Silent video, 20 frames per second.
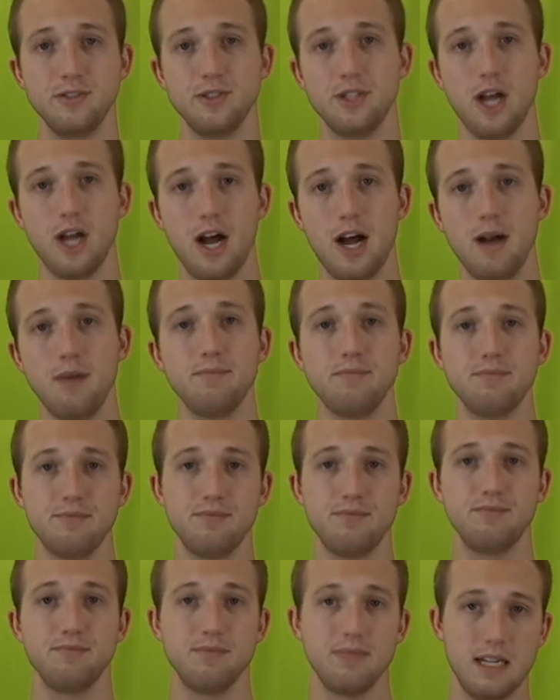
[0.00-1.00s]
job
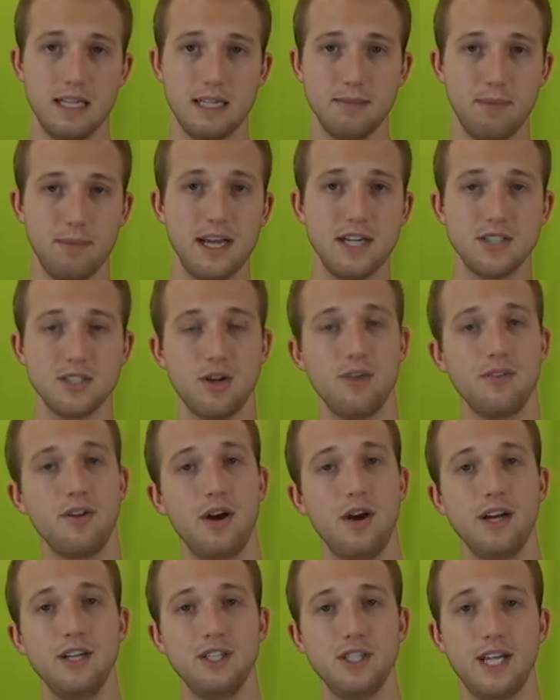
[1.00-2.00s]
based on
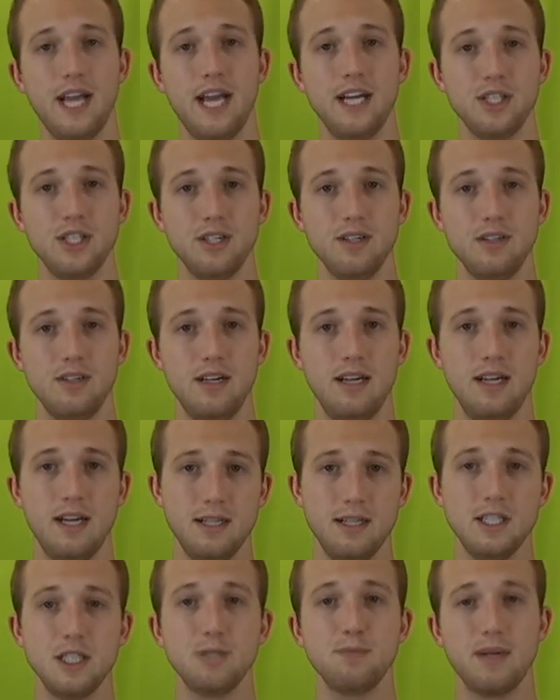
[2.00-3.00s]
their education
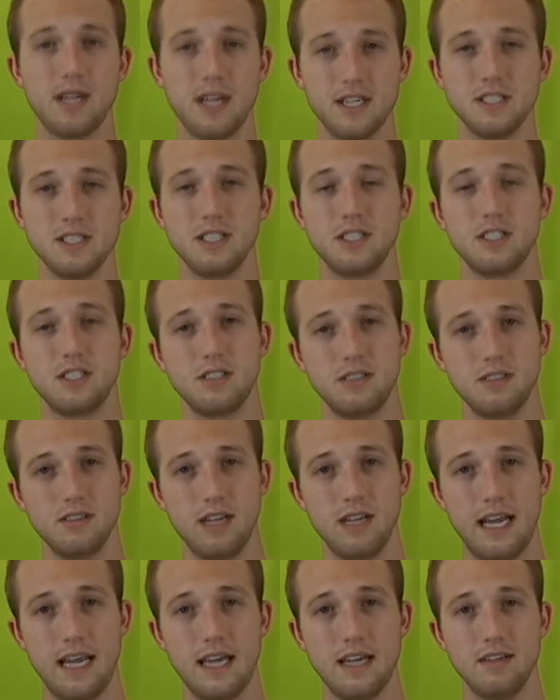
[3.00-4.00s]
just because
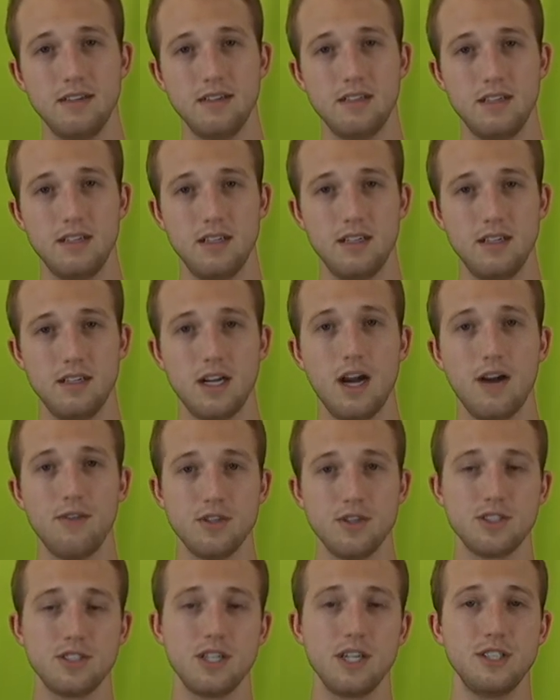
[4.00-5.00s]
it
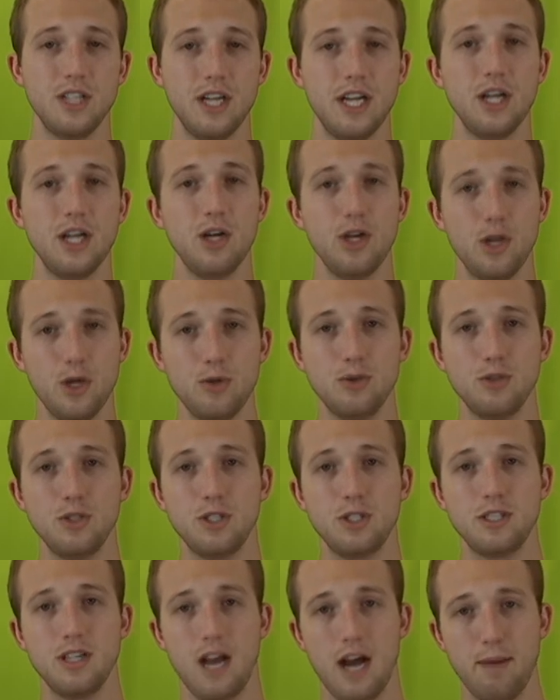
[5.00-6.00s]
covers such a huge
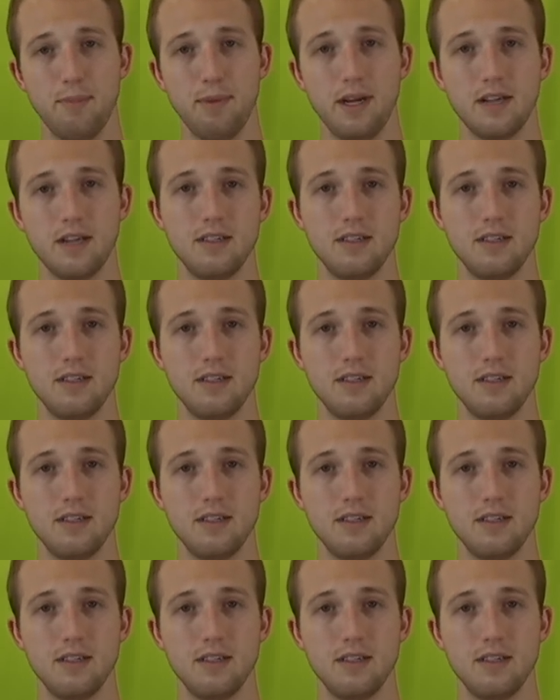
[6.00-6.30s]
topic.